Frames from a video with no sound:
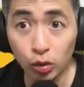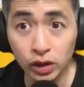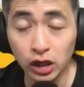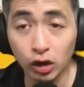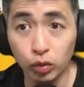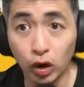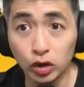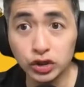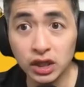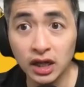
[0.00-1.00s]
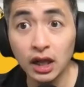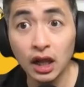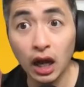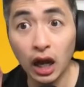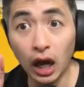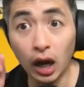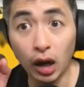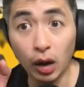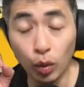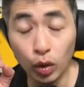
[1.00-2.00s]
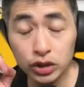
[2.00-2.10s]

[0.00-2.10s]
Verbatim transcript: O'Neal roast. Uh, so